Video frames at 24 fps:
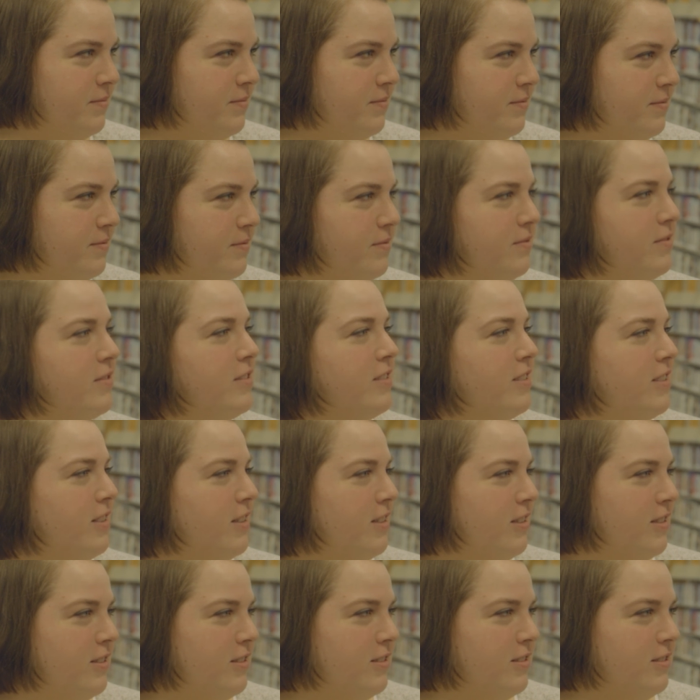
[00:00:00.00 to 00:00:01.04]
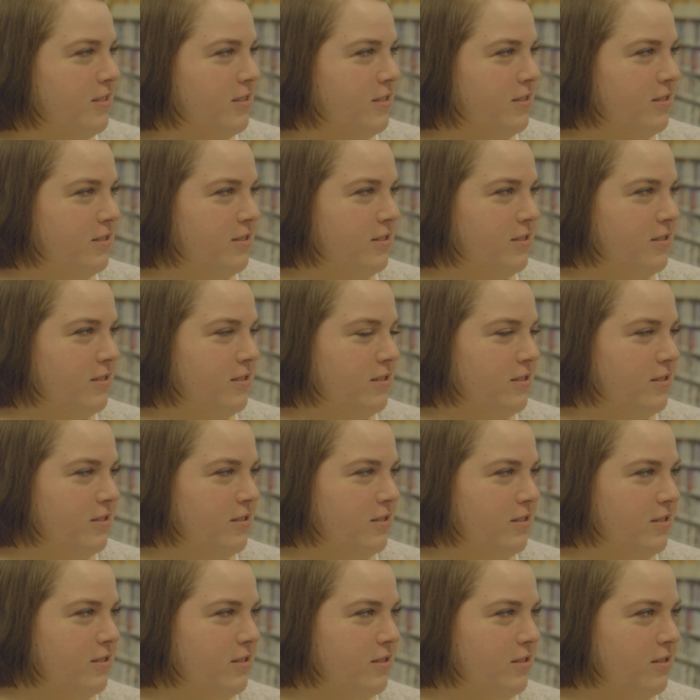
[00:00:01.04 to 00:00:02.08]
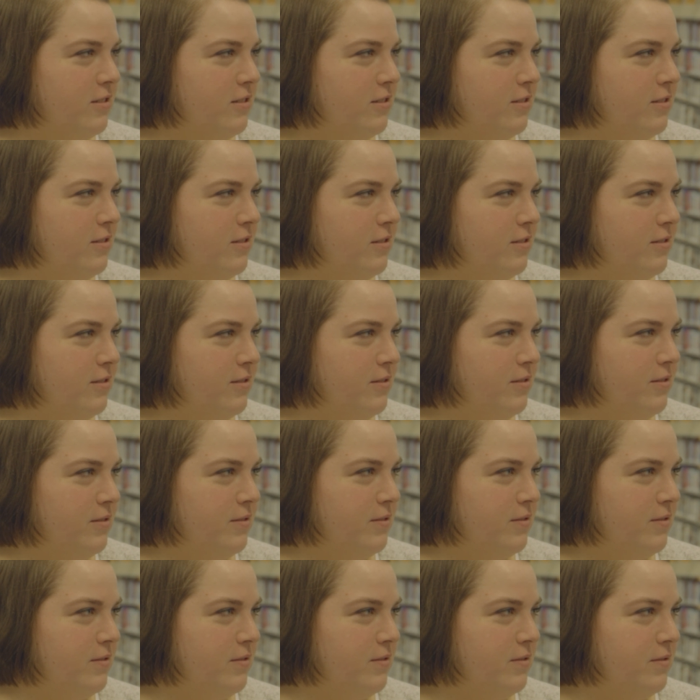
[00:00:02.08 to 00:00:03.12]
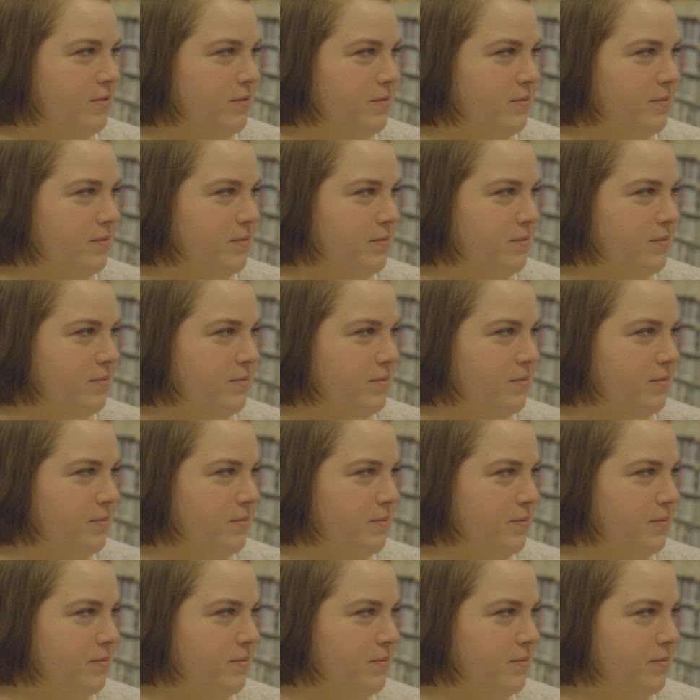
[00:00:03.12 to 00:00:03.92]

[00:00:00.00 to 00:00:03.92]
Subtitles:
[no speech]